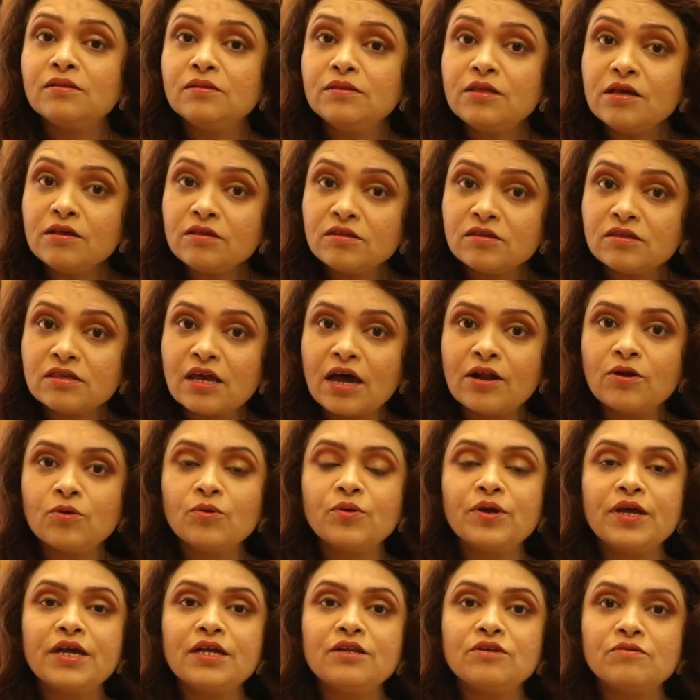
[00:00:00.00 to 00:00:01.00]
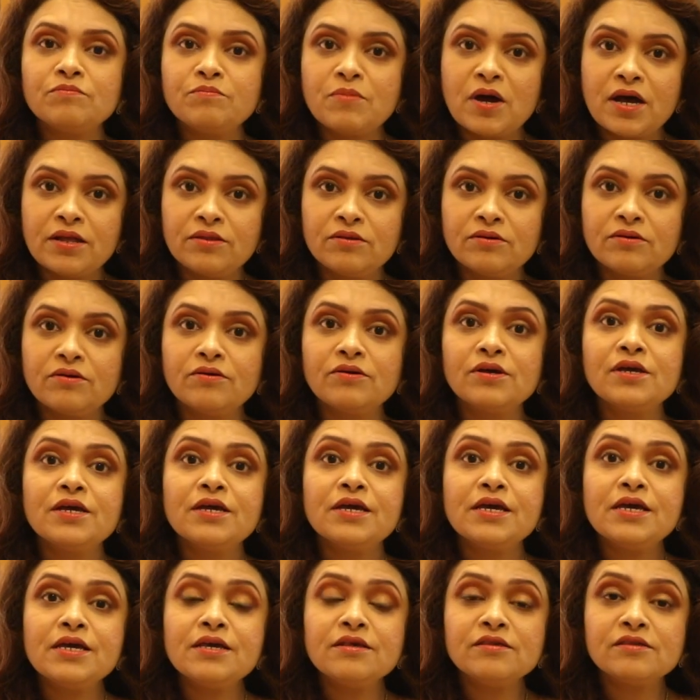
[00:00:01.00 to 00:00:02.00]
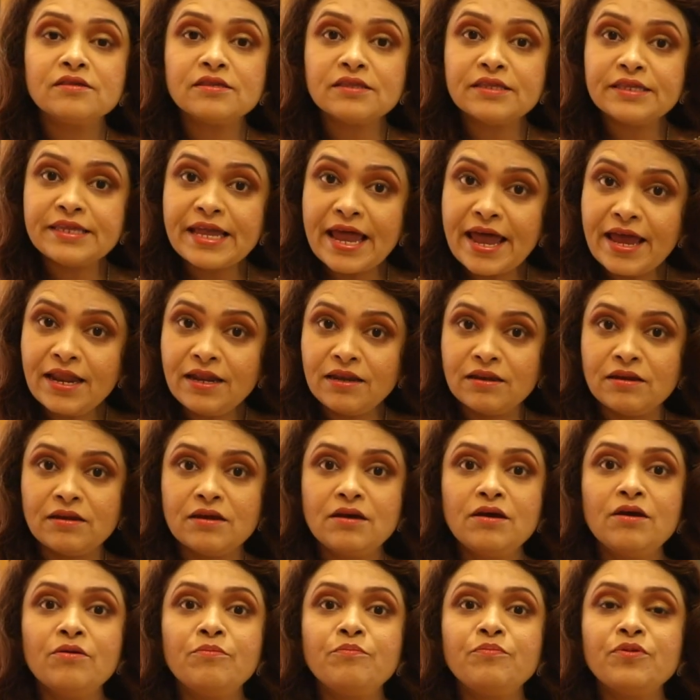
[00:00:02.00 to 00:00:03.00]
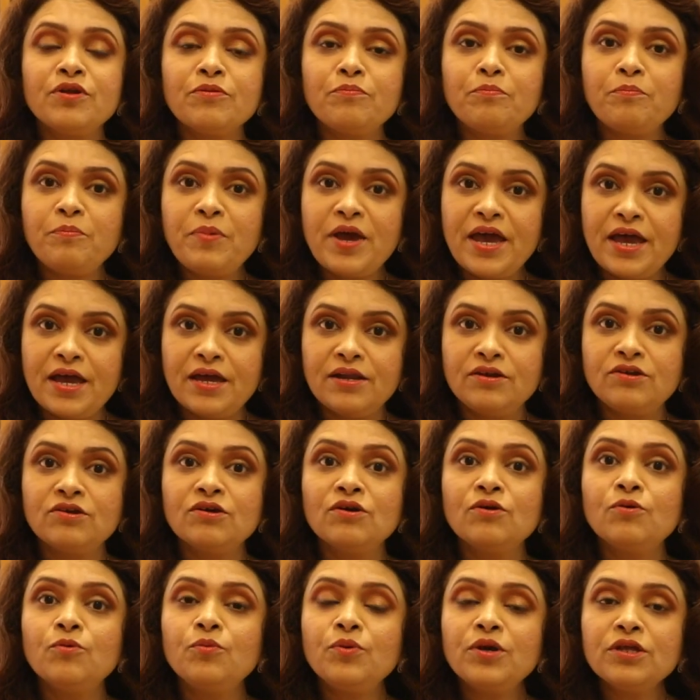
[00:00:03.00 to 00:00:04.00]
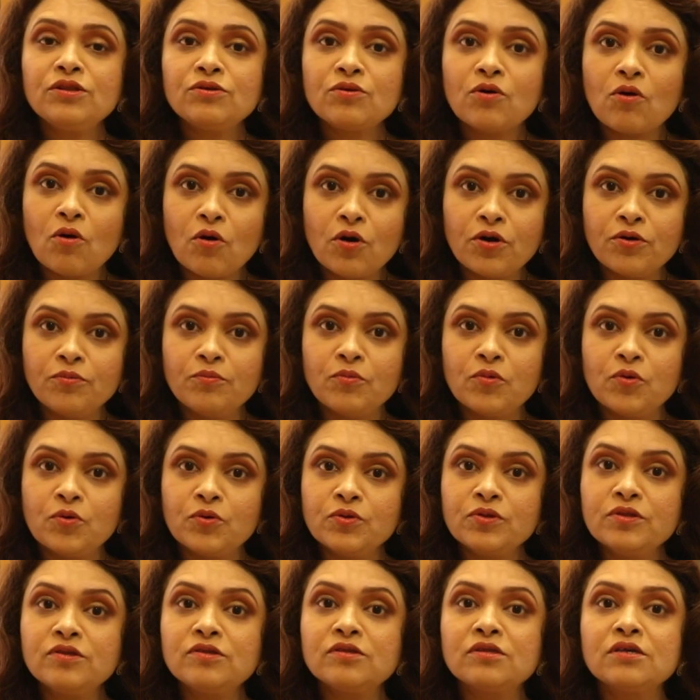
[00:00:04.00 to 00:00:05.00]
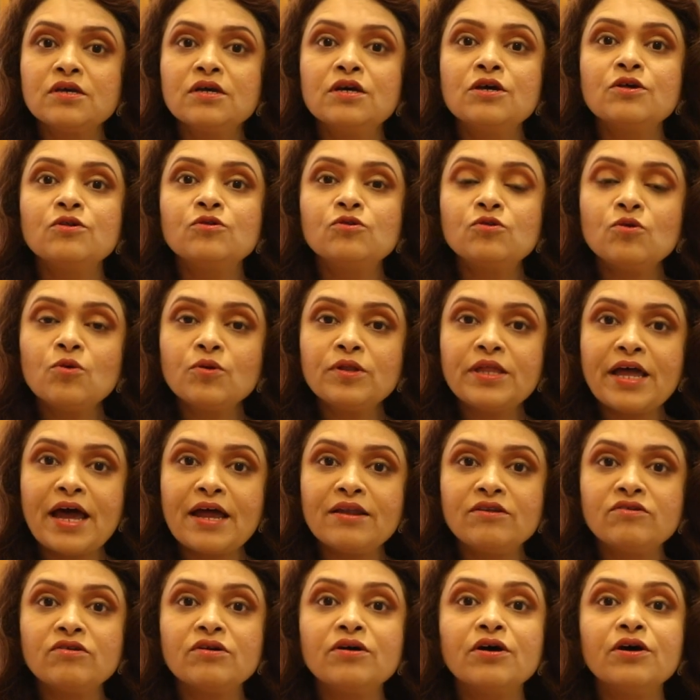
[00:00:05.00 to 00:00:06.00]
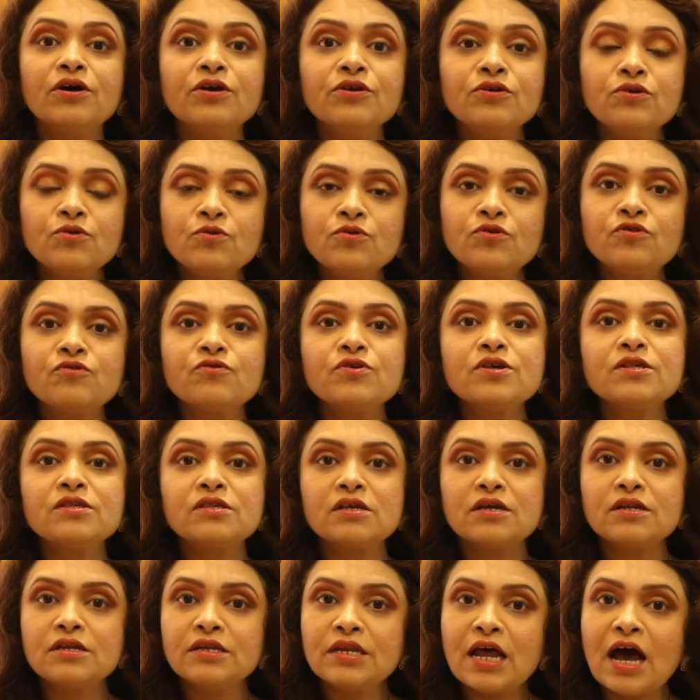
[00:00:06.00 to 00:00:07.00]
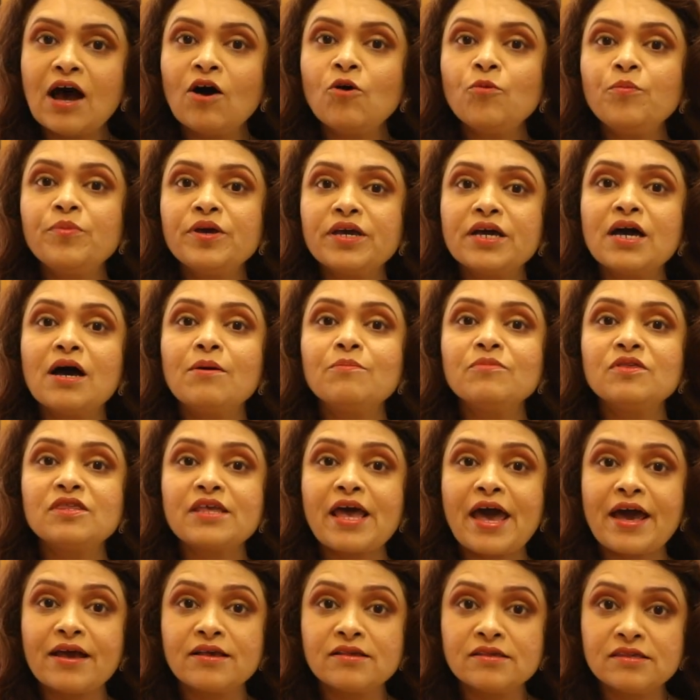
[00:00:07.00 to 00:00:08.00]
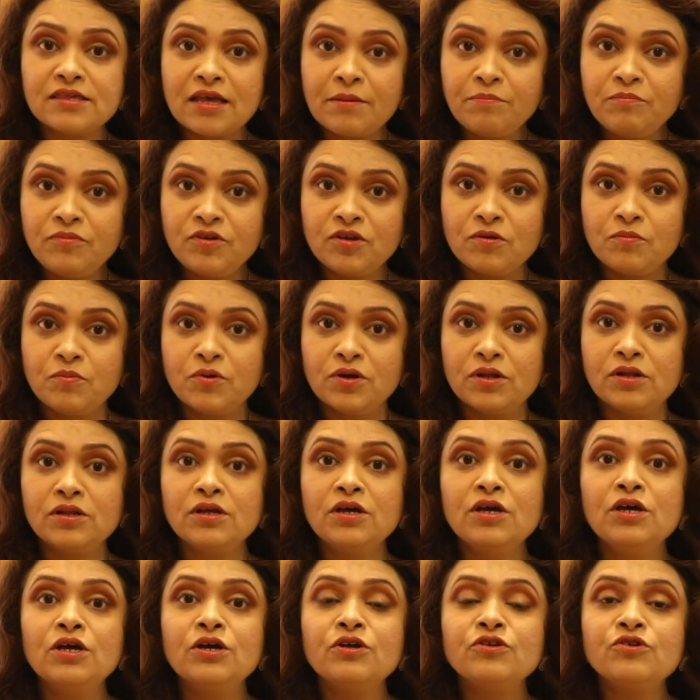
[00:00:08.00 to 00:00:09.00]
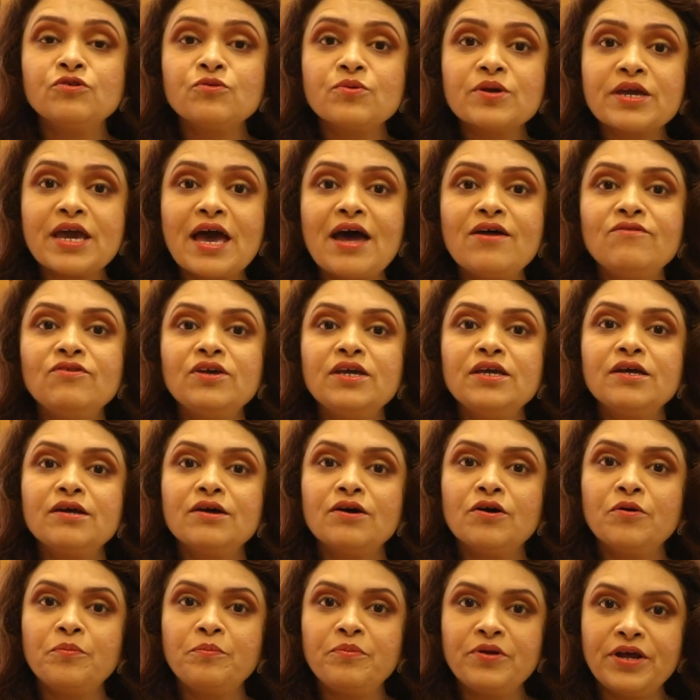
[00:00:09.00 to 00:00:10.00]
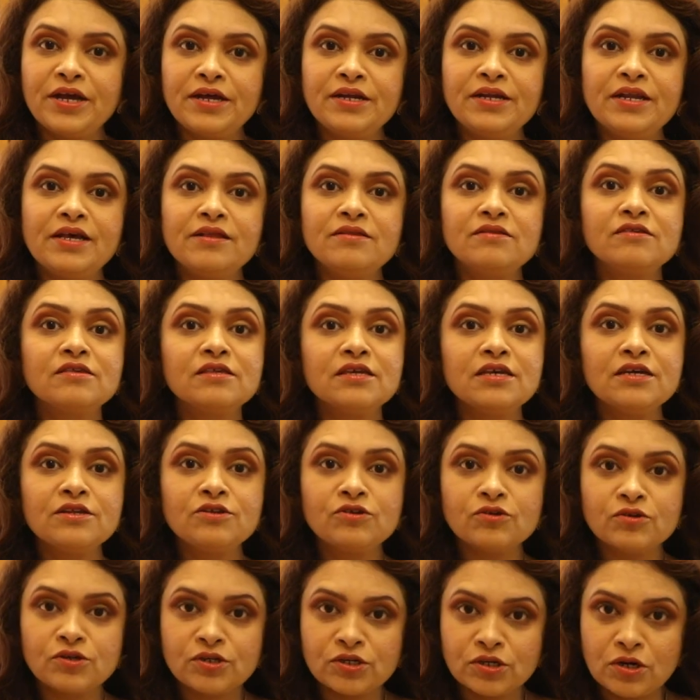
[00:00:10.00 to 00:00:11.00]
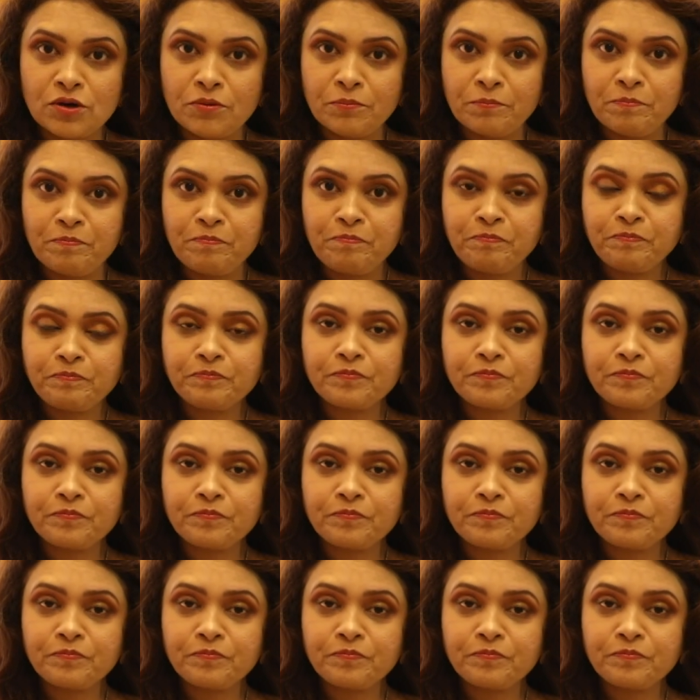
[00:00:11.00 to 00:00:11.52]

This surrogate mother is then prepared with hormones so that her uterus now becomes acceptable to carrying a pregnancy to term.